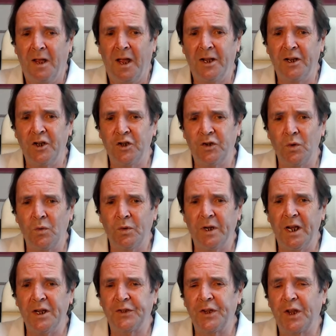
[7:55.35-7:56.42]
and it
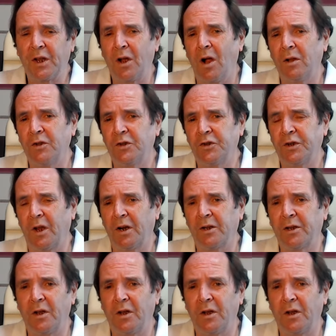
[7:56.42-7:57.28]
showcased the culture,